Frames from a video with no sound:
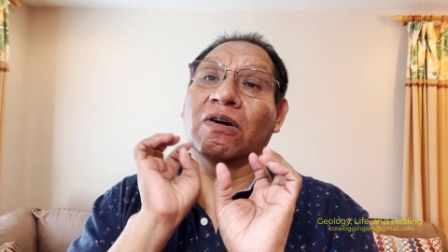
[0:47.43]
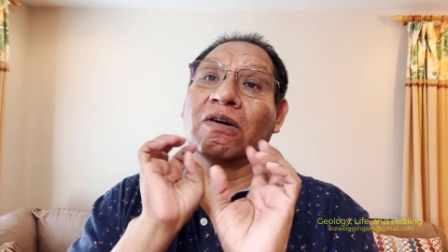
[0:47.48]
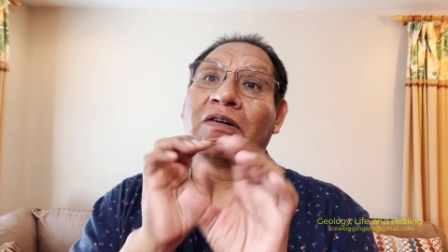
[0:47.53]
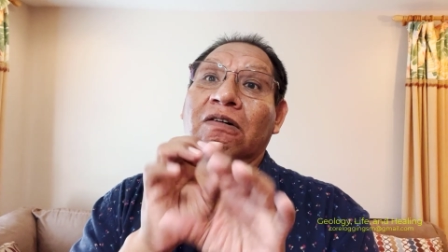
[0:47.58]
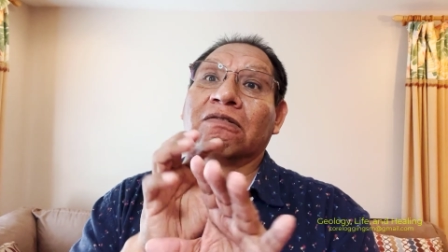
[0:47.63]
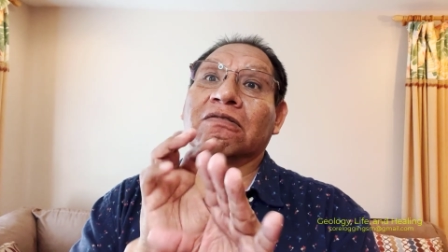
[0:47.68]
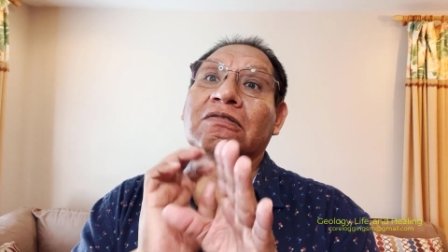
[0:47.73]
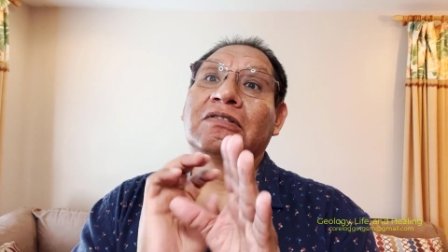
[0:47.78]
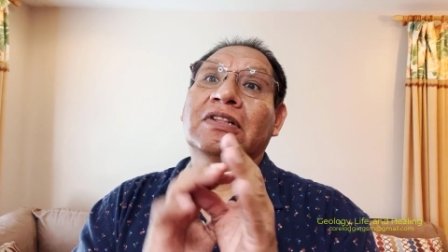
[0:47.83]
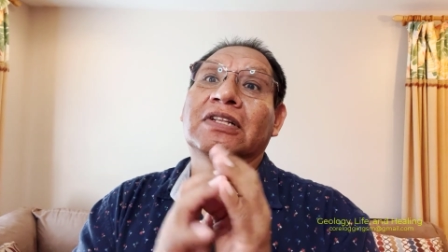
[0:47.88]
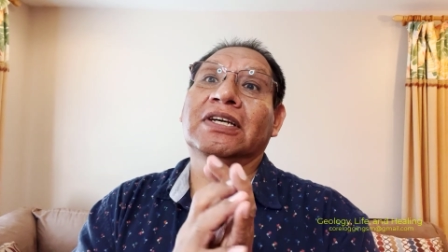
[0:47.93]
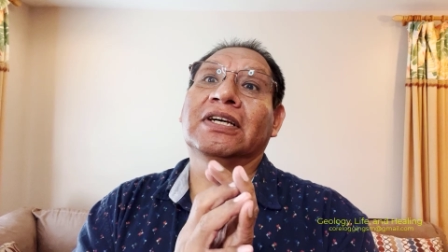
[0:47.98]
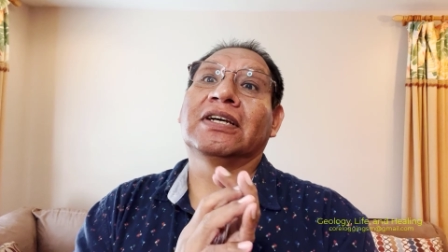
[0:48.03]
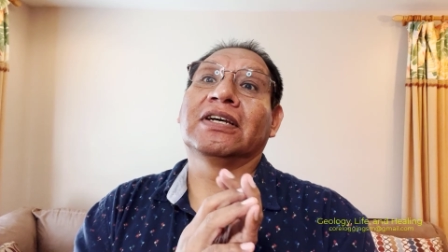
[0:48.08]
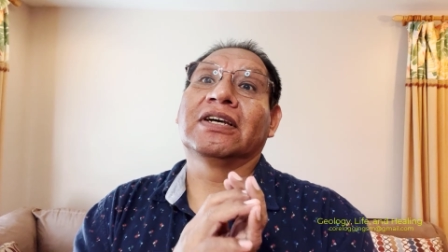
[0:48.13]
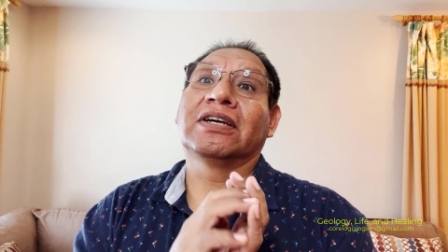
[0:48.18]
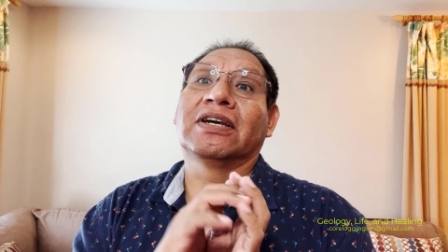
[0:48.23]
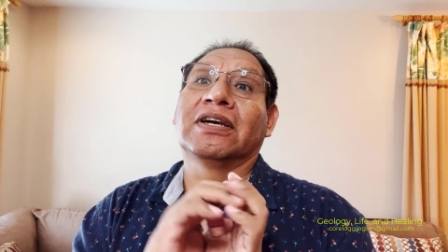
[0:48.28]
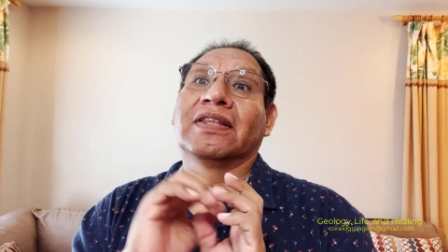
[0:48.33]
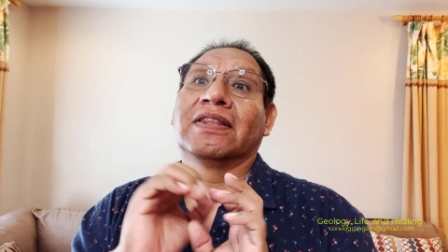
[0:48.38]

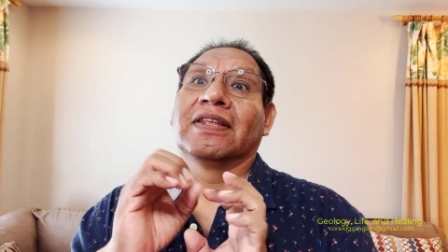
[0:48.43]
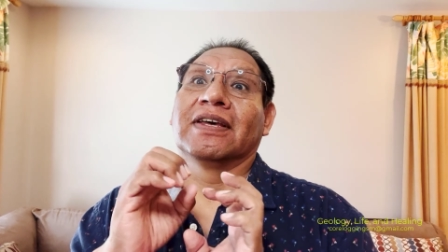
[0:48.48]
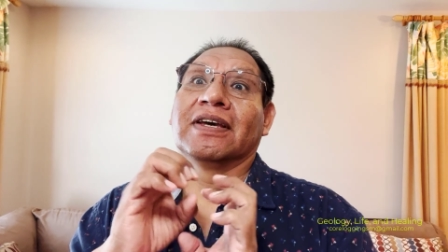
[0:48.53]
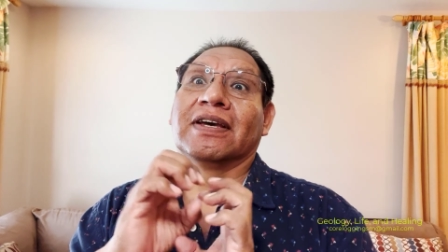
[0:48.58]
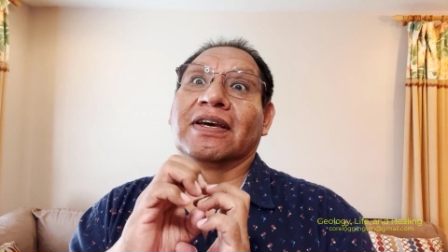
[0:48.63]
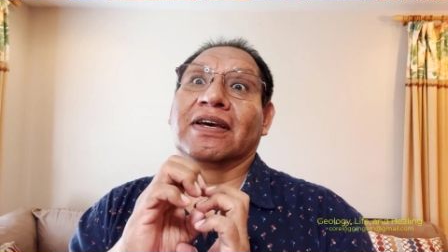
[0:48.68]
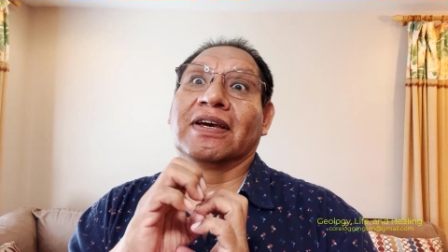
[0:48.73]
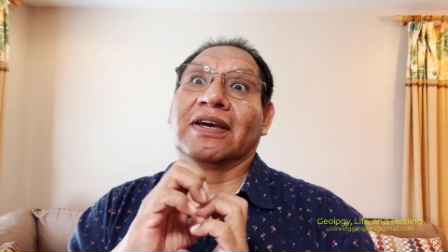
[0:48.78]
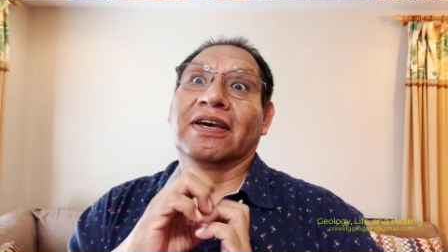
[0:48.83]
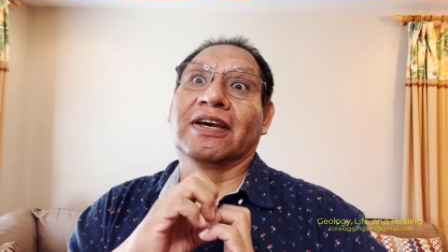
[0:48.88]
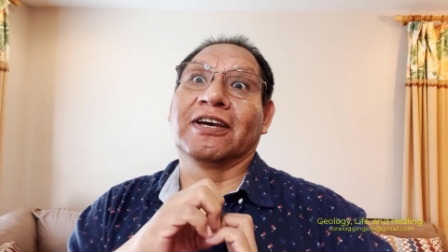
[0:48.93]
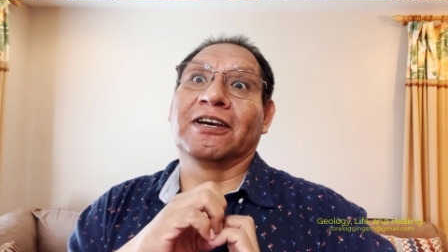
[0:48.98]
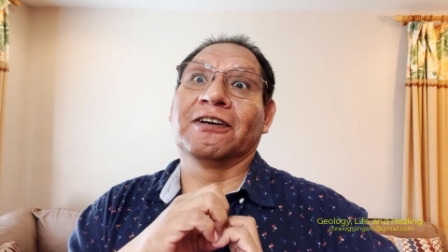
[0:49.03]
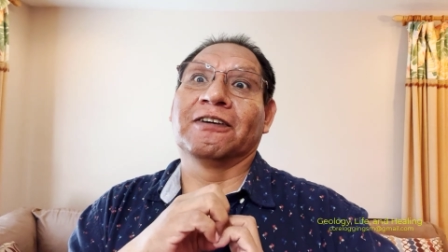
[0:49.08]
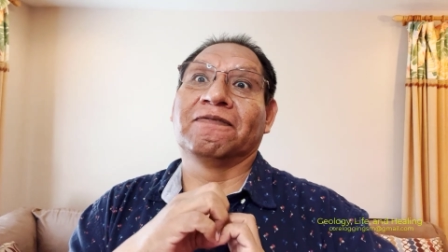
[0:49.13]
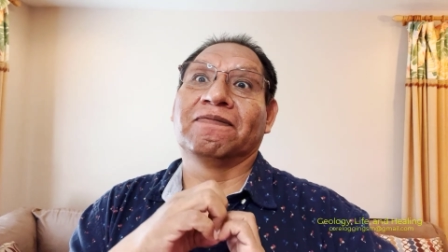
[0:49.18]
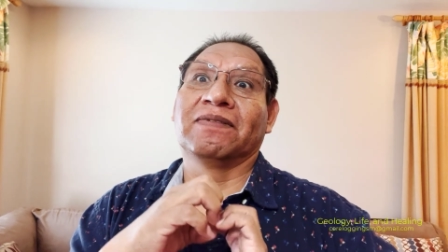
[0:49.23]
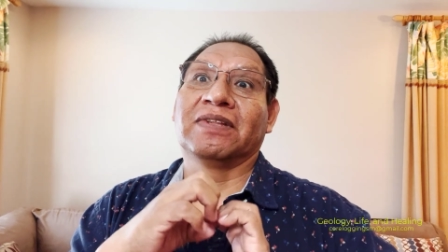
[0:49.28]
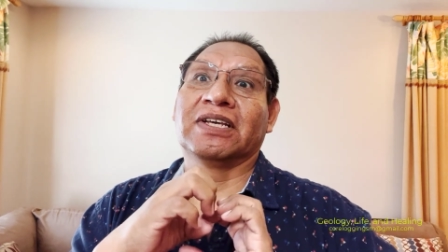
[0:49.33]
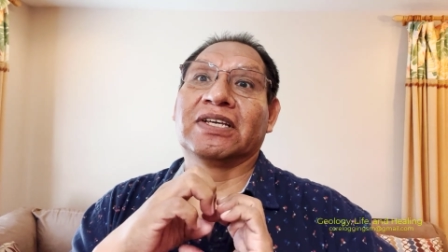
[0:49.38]
only in
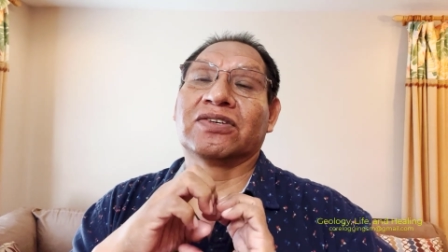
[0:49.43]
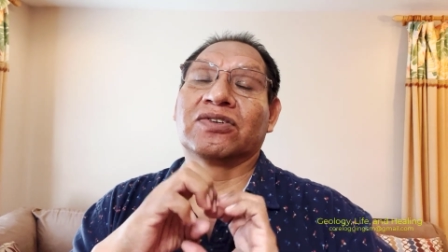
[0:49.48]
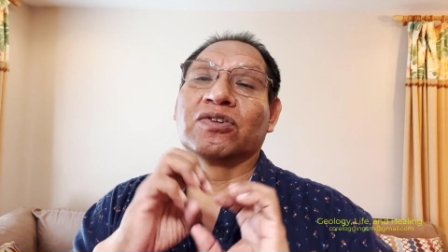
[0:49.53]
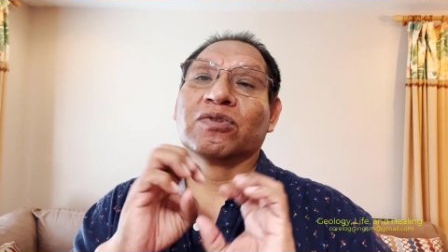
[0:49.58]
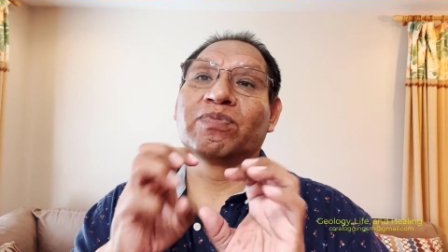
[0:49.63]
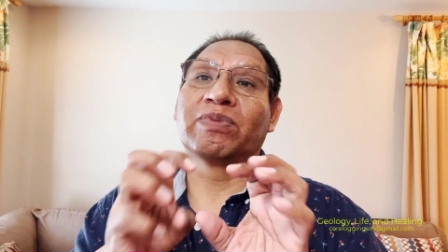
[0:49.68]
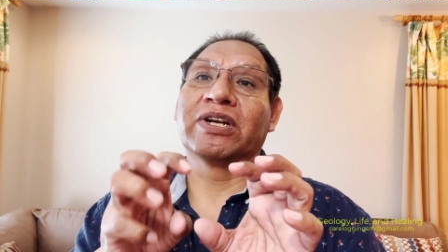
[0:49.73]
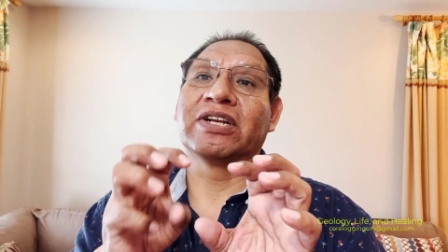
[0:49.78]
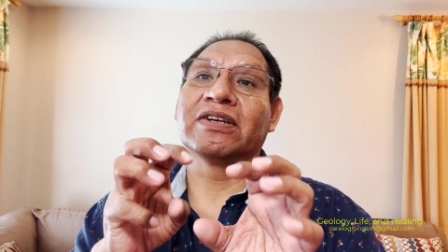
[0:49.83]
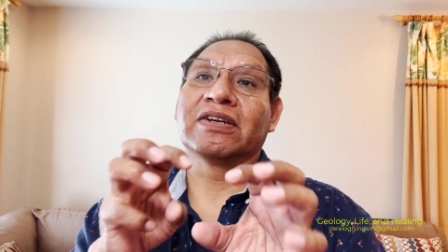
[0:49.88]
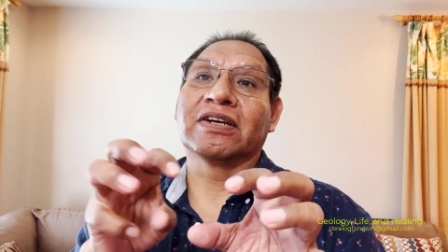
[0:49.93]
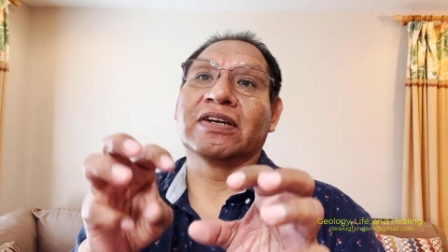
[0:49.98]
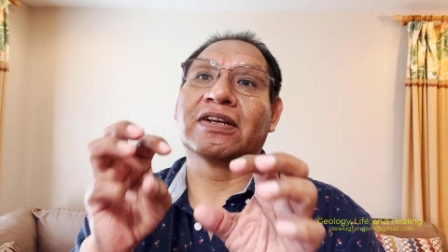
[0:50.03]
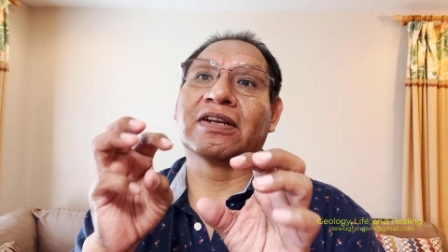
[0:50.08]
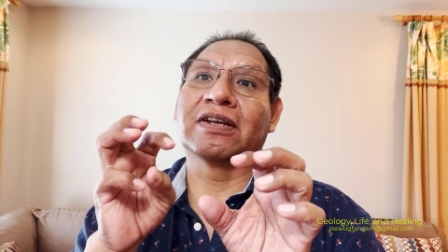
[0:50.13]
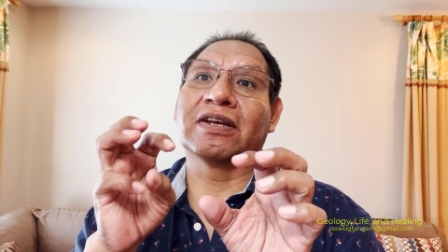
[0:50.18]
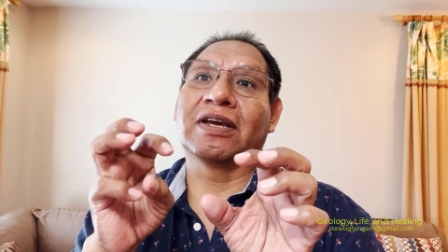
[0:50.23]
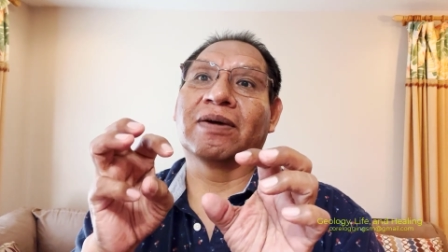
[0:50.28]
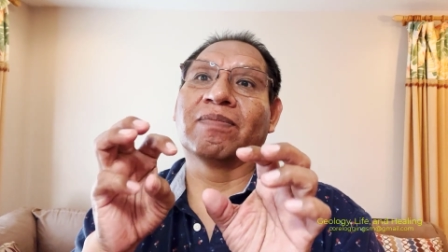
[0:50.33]
the superunion